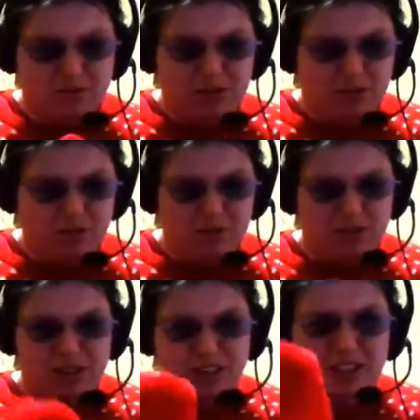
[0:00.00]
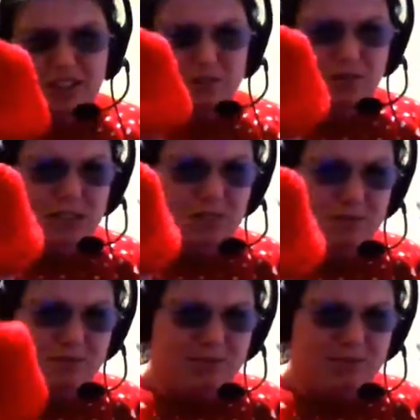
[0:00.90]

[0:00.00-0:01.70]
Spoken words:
Looks more like a tea cozy.